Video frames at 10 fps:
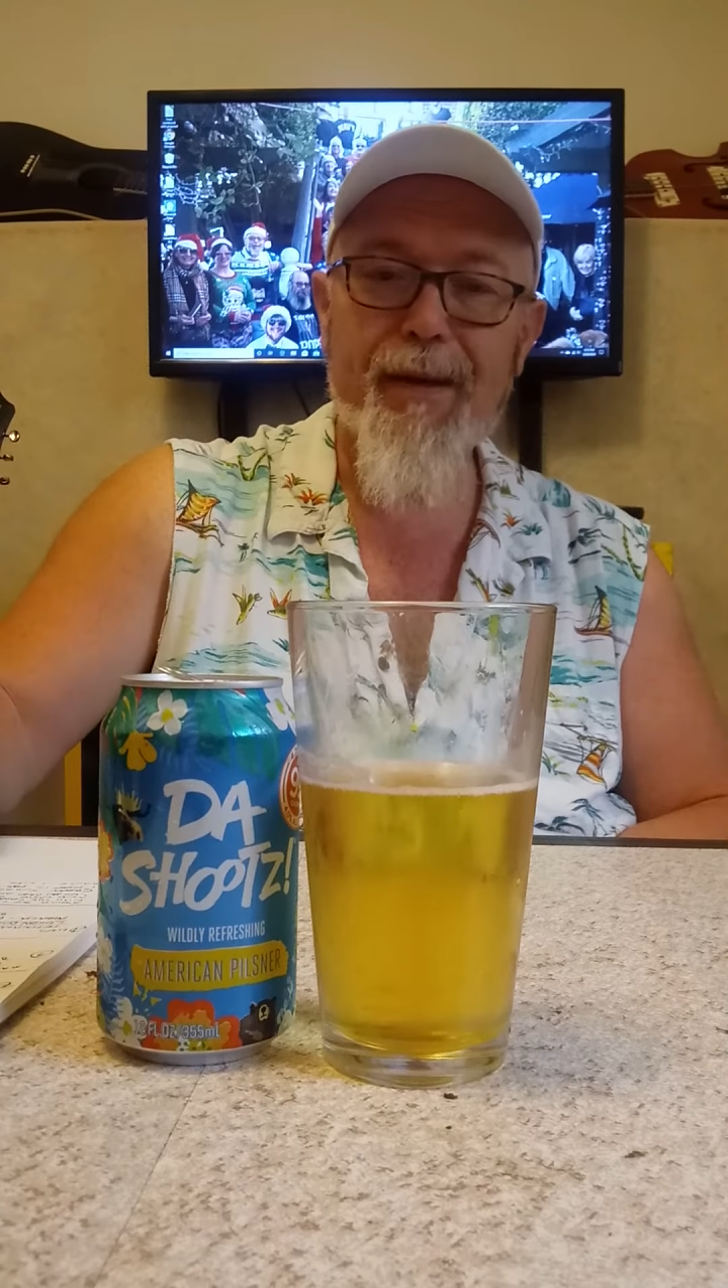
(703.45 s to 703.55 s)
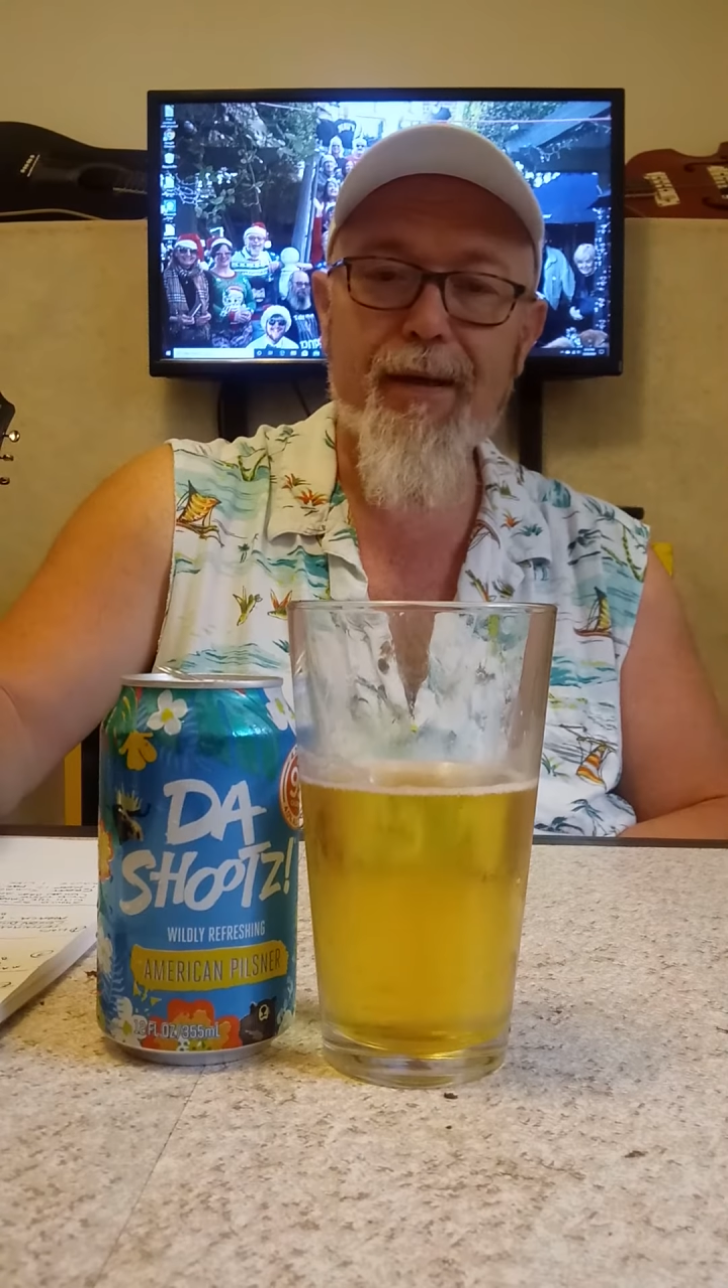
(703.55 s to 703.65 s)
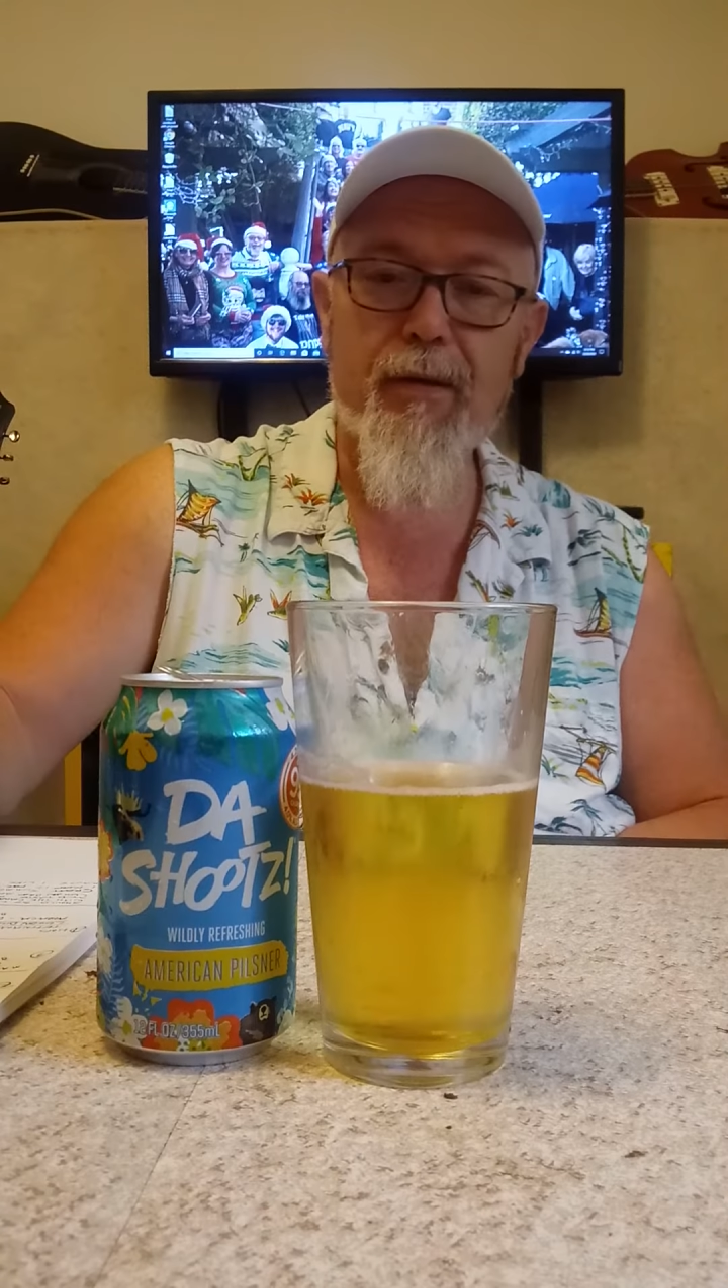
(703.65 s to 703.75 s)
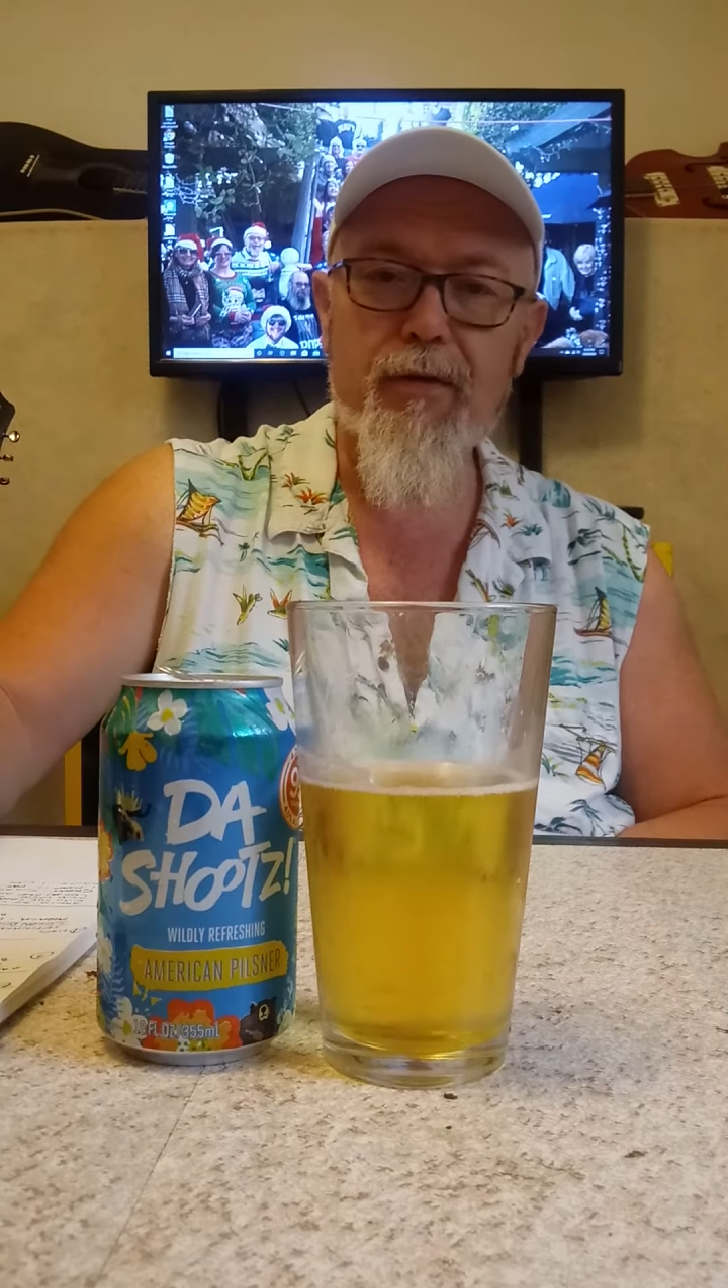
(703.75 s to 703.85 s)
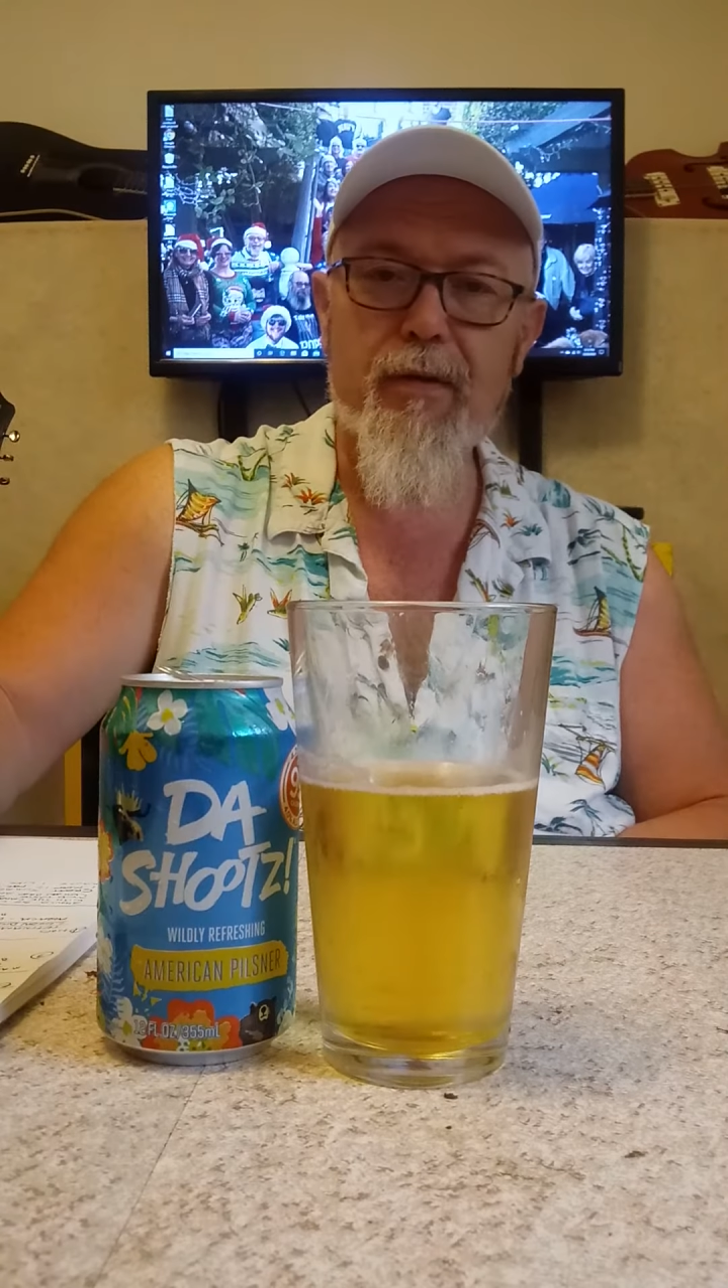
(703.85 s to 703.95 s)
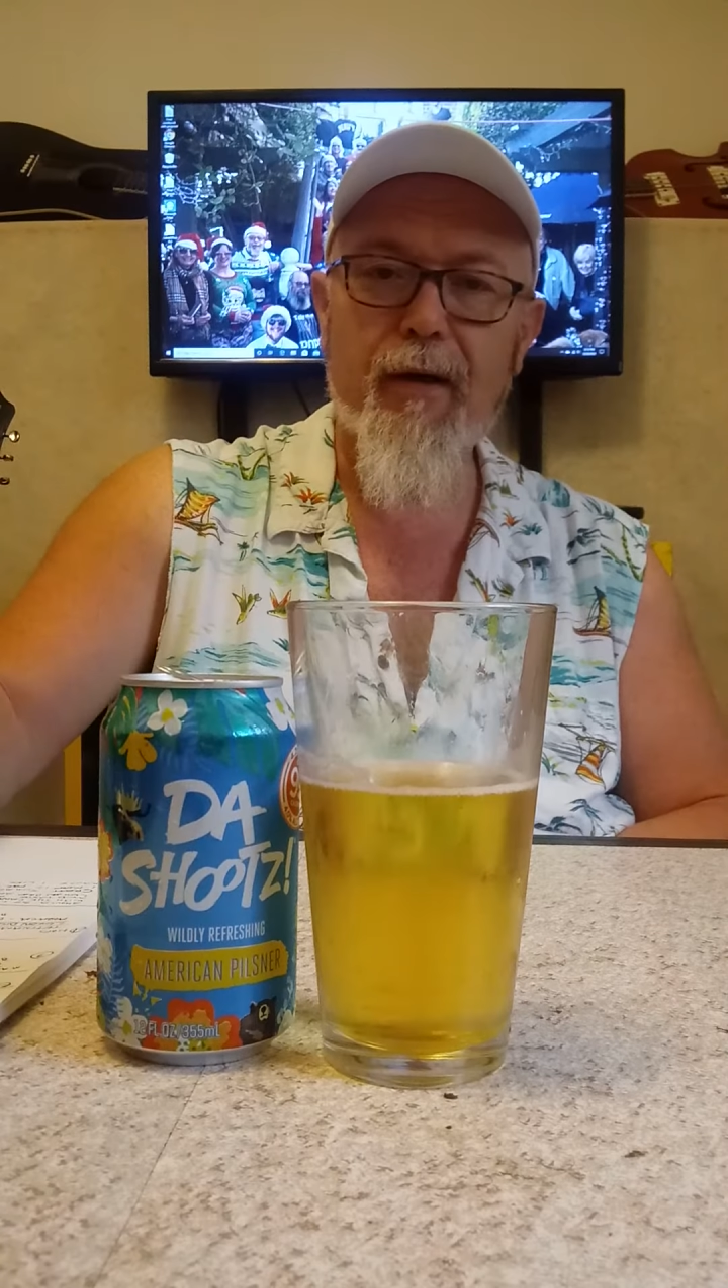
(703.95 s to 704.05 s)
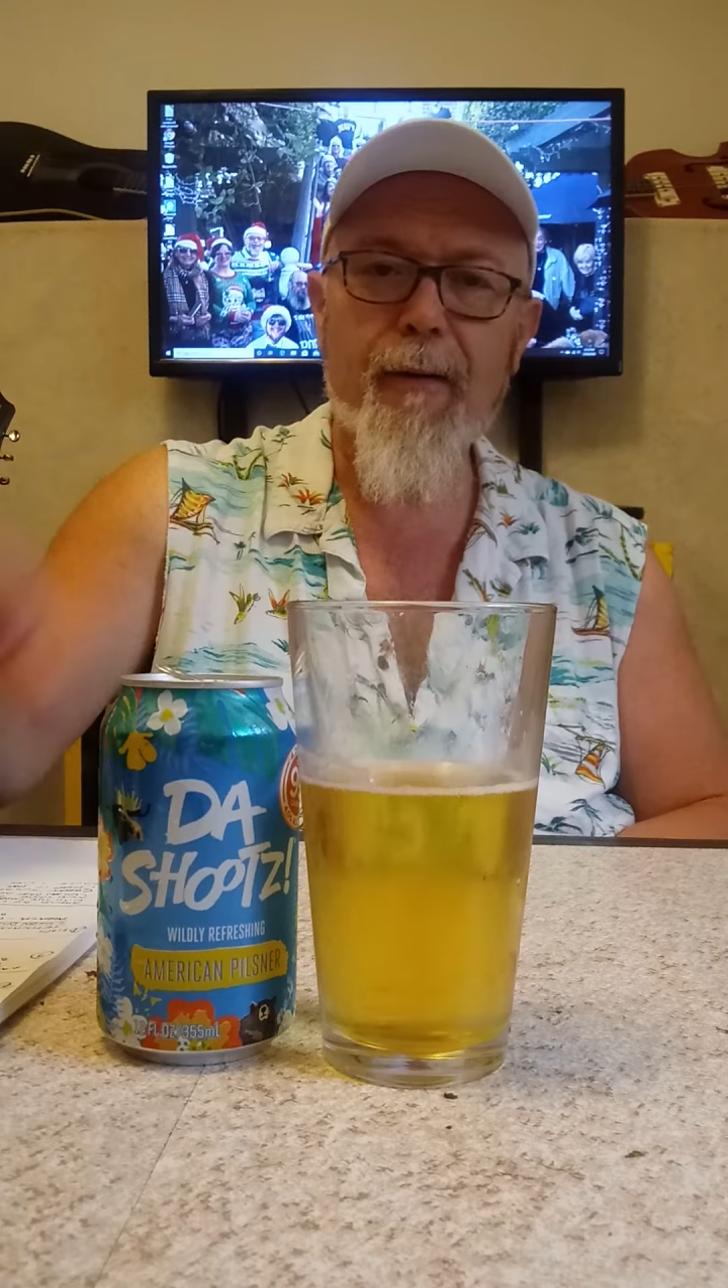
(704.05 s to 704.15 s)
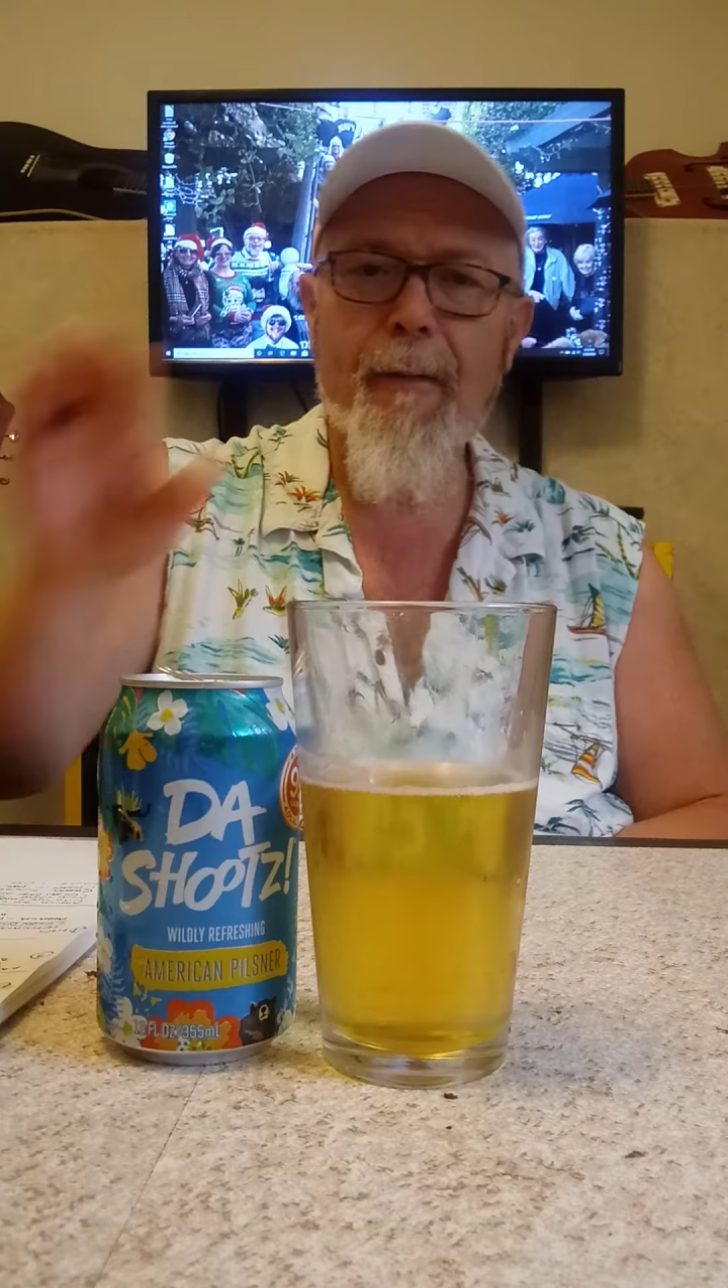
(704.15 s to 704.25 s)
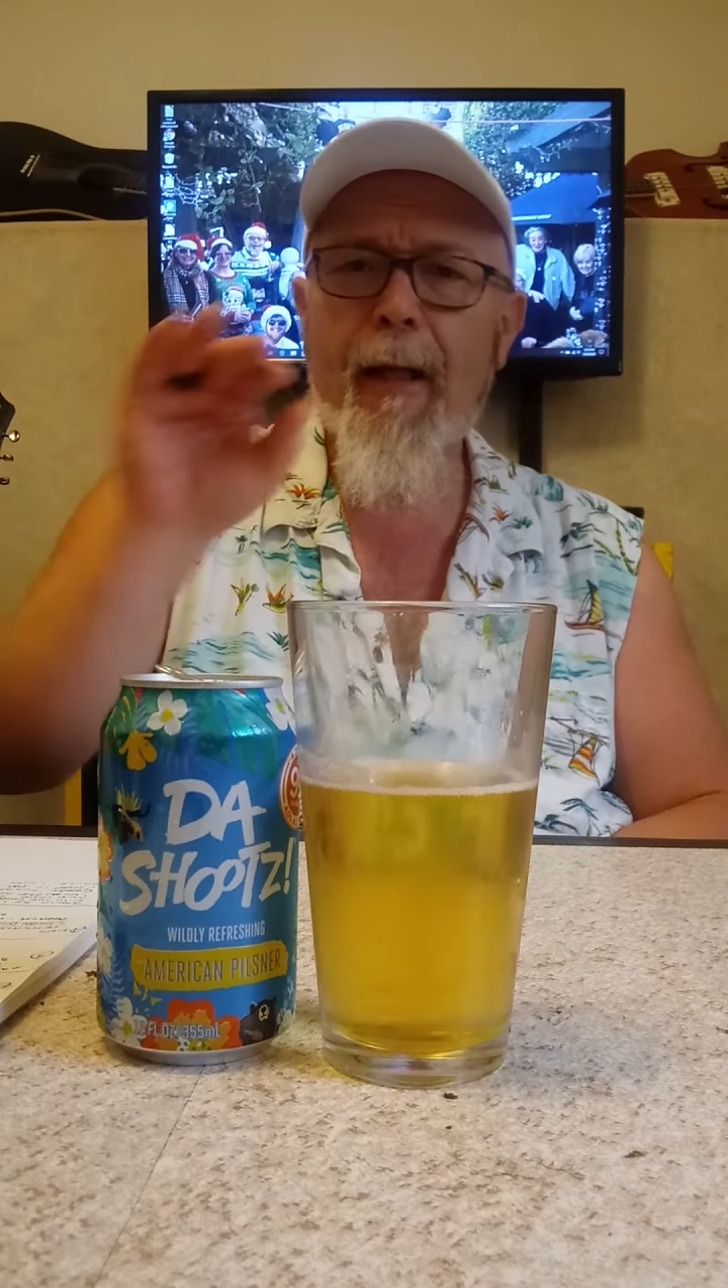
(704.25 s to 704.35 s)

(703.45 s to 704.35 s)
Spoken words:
Pilsner.